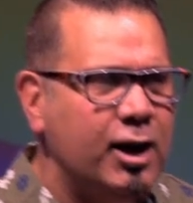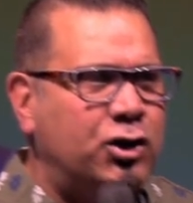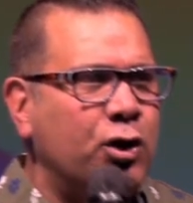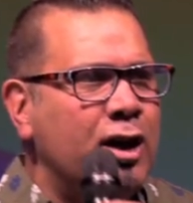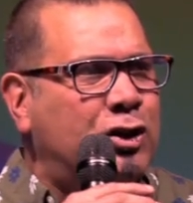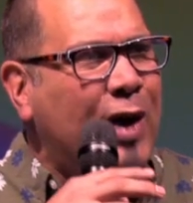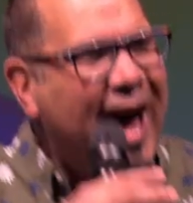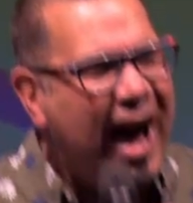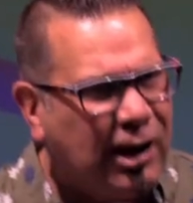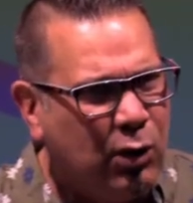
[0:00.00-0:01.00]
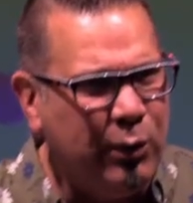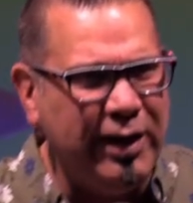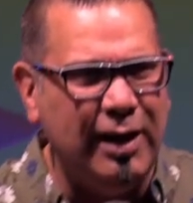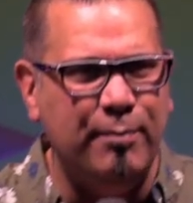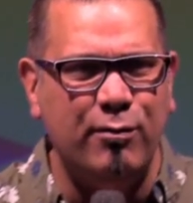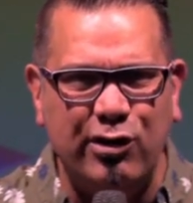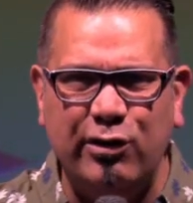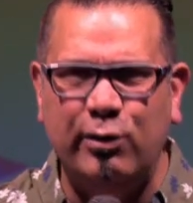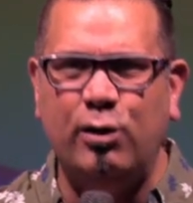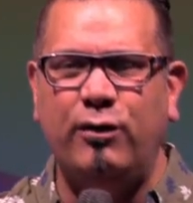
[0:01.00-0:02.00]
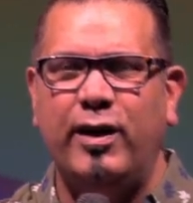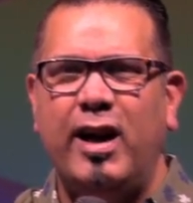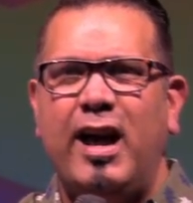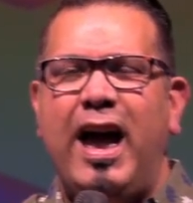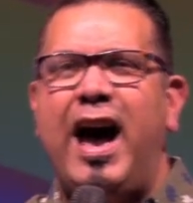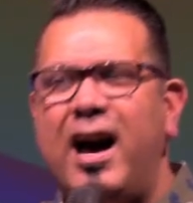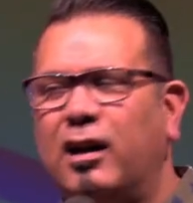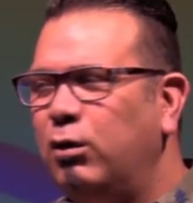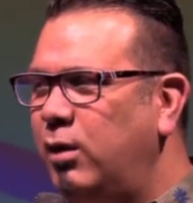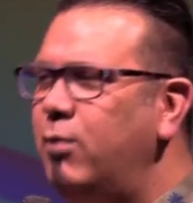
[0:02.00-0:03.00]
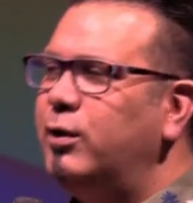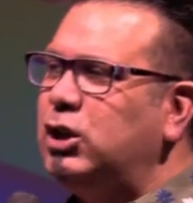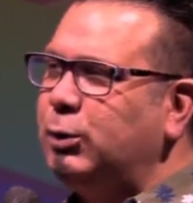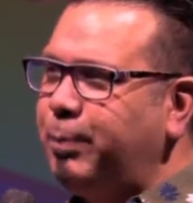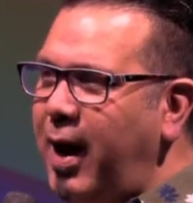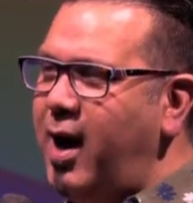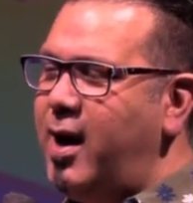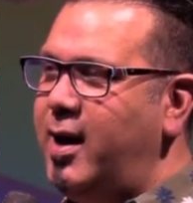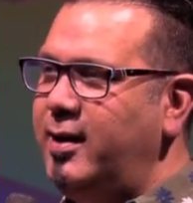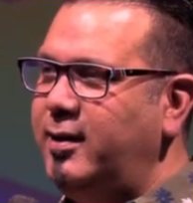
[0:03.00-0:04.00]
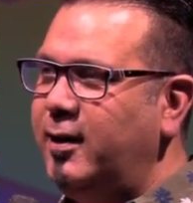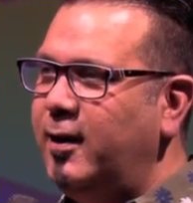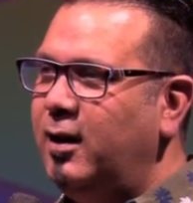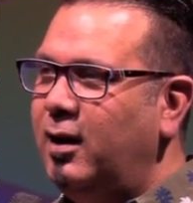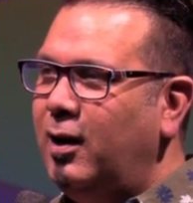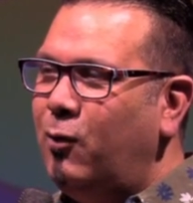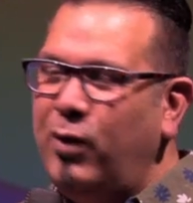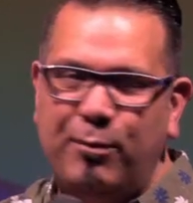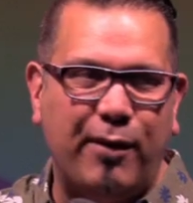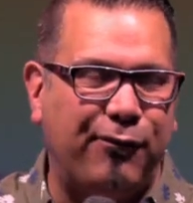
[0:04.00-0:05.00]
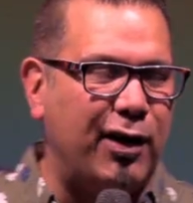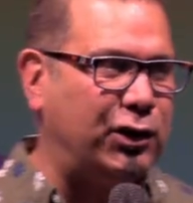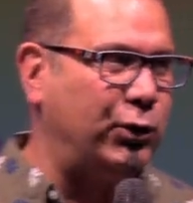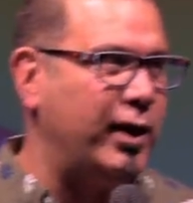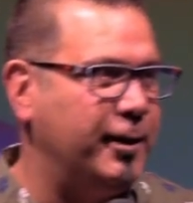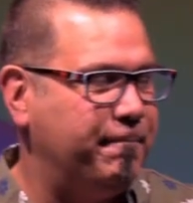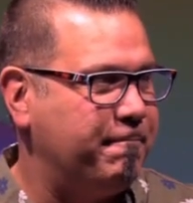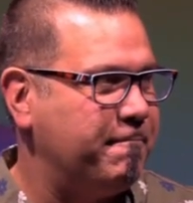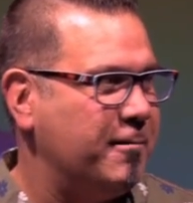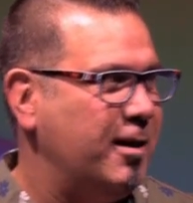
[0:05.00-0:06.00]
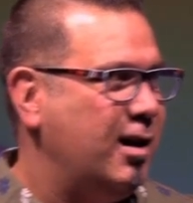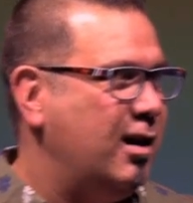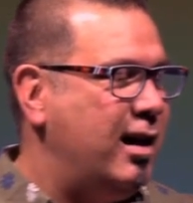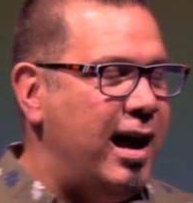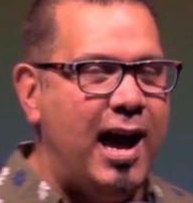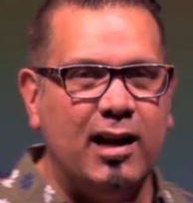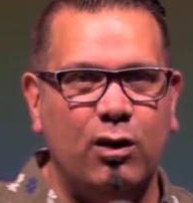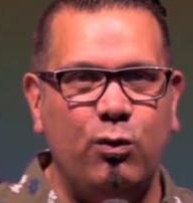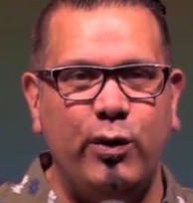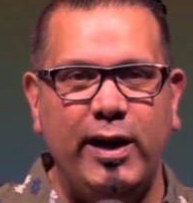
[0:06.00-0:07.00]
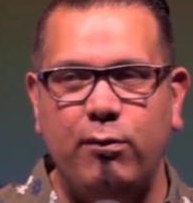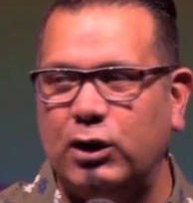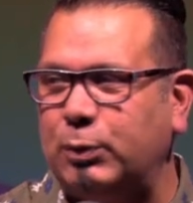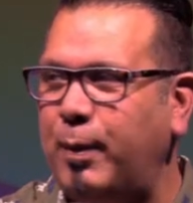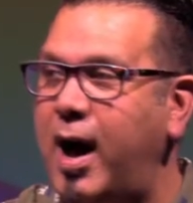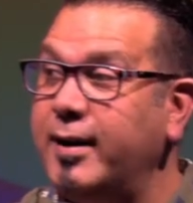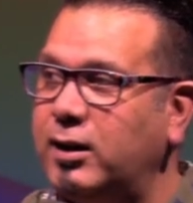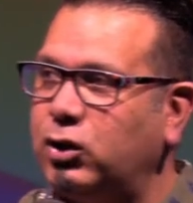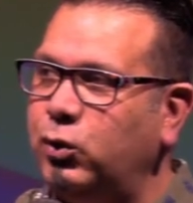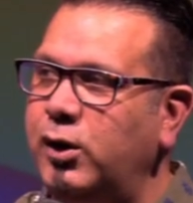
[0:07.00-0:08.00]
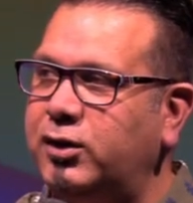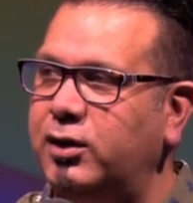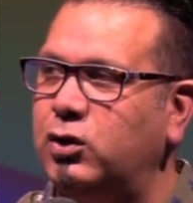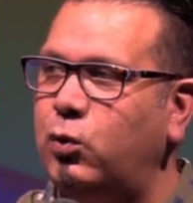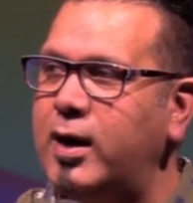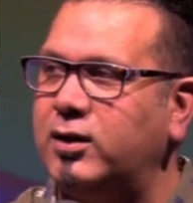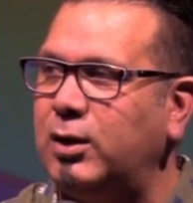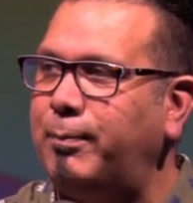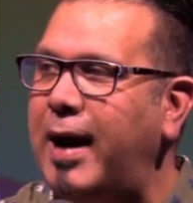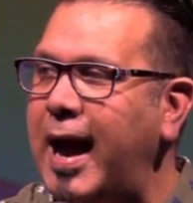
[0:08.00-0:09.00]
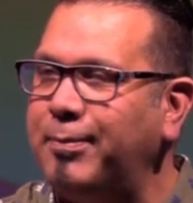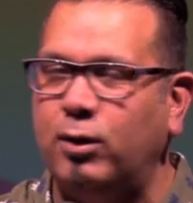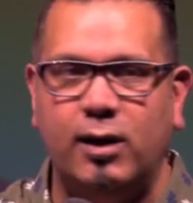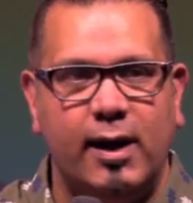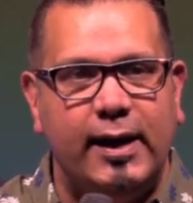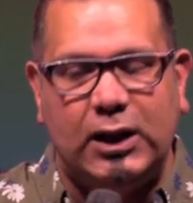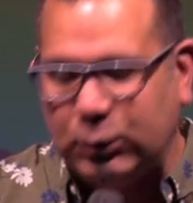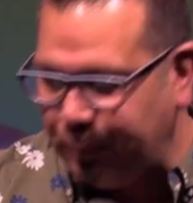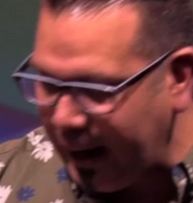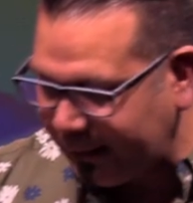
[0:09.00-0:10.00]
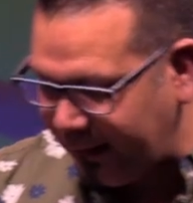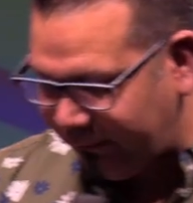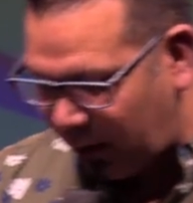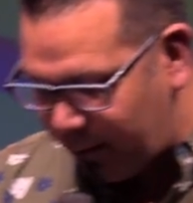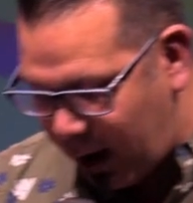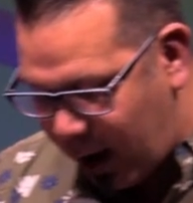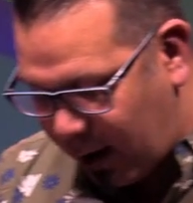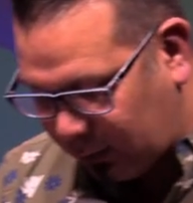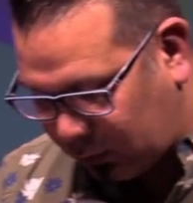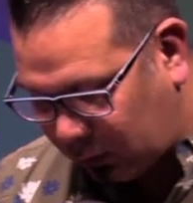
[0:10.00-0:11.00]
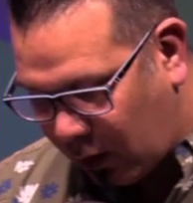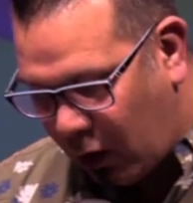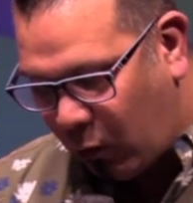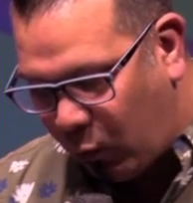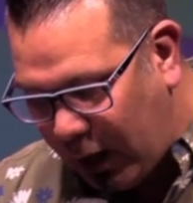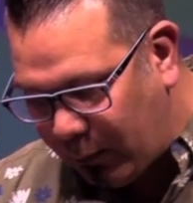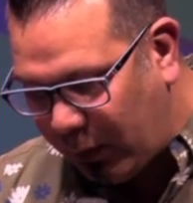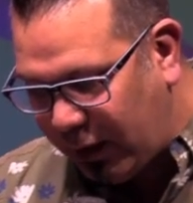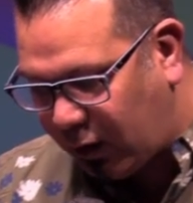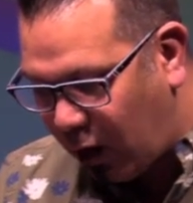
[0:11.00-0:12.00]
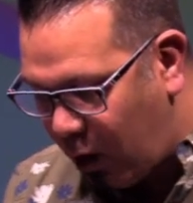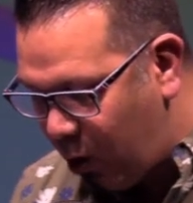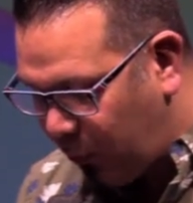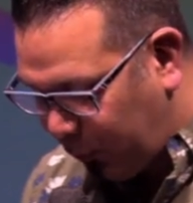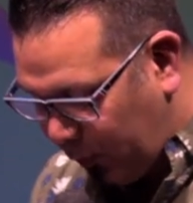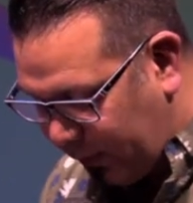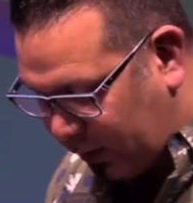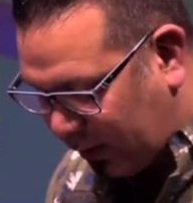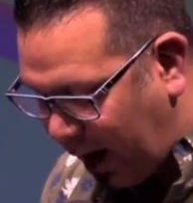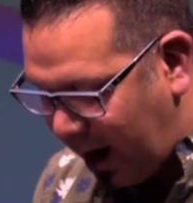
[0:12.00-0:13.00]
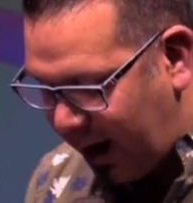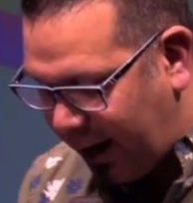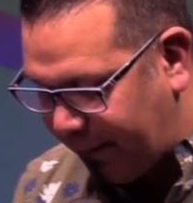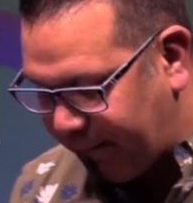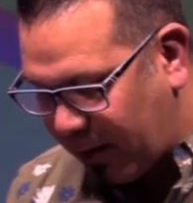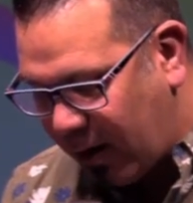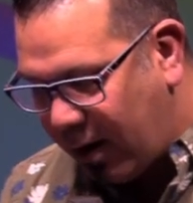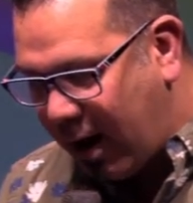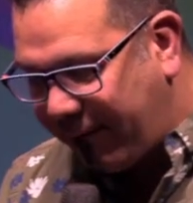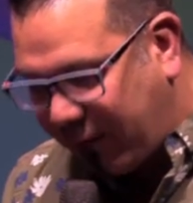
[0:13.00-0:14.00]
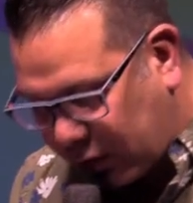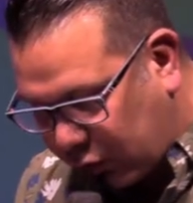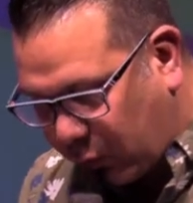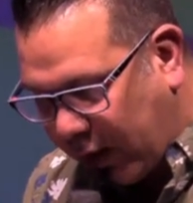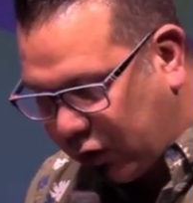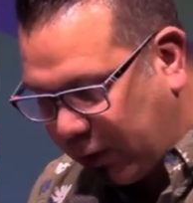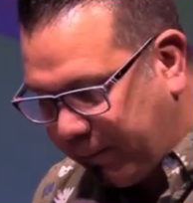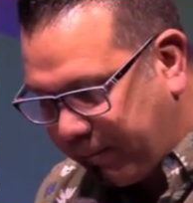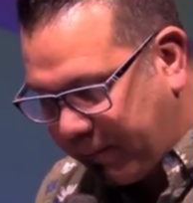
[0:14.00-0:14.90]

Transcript: So, so, how do we move? How do we respond when we're frustrated? How do we respond as Christians? What is the Bible expecting from us when we go through this time of frustration?